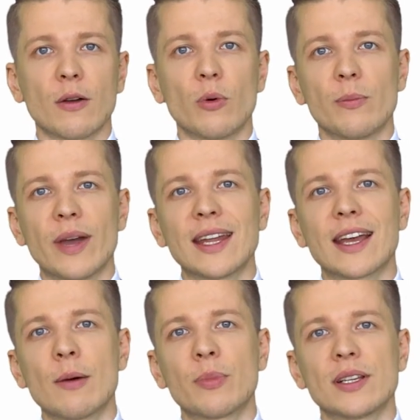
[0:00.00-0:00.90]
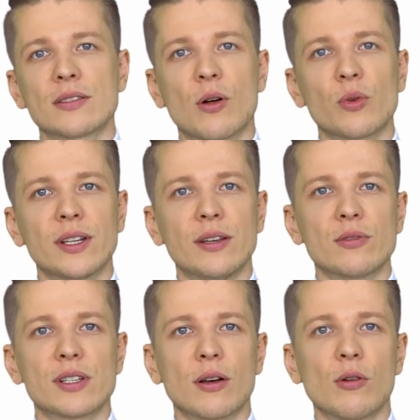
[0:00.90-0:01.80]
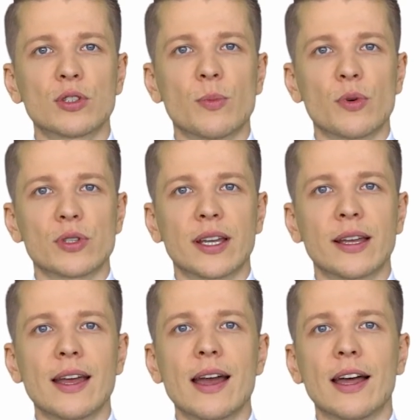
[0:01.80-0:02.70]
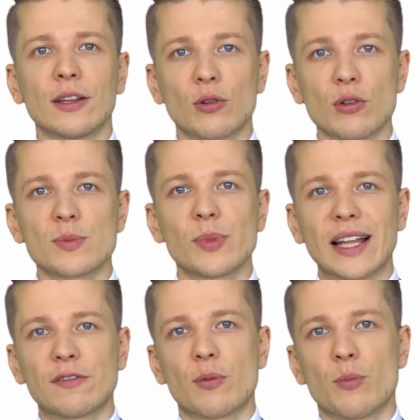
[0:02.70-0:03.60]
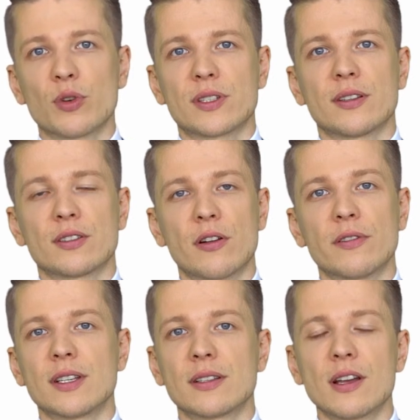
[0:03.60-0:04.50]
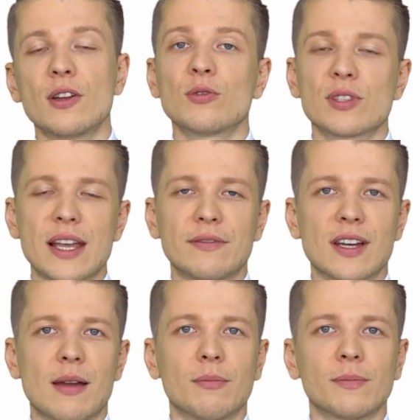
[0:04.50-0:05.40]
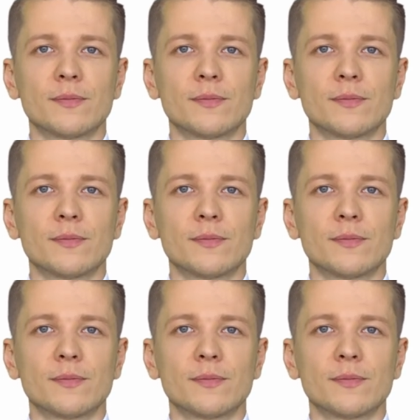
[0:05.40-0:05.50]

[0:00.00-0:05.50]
with many companies already using auto-posting and cross-platform posting services to save time.